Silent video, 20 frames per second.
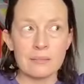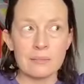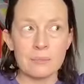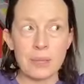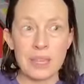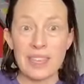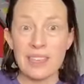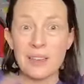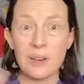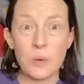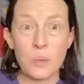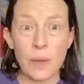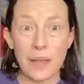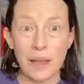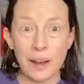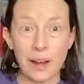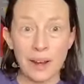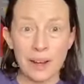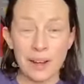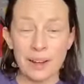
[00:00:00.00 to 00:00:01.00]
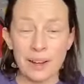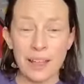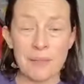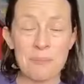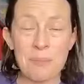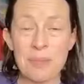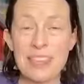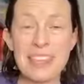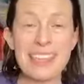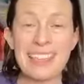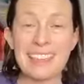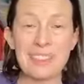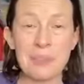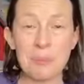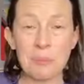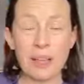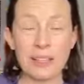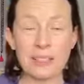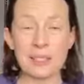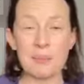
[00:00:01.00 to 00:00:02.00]
being aware and being in the
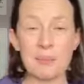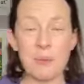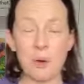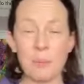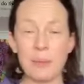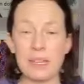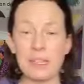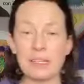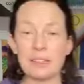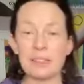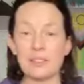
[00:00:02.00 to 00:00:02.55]
present moment.